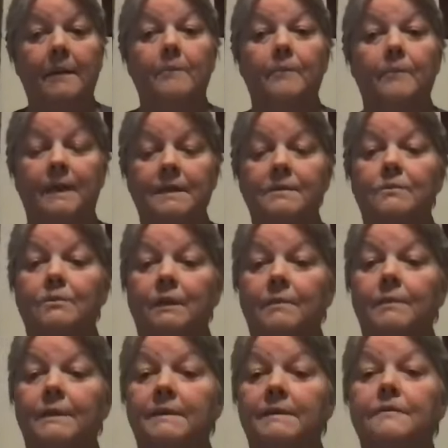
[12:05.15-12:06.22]
makes a really
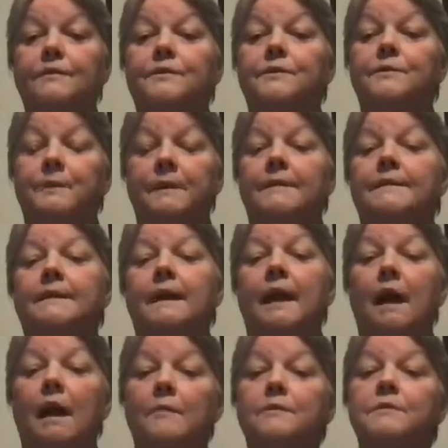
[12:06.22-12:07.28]
big difference because it
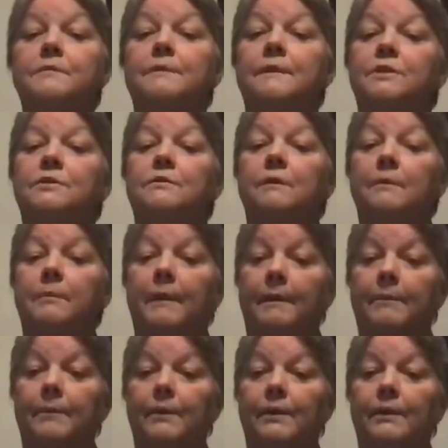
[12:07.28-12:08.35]
helps me to
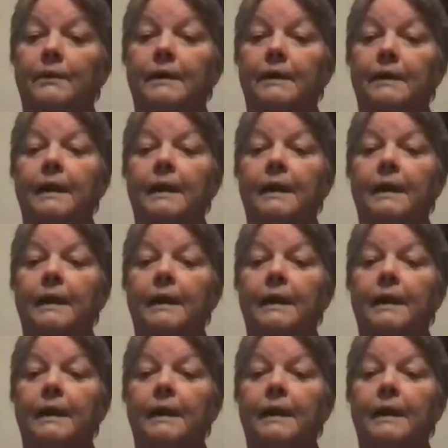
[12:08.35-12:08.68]
remember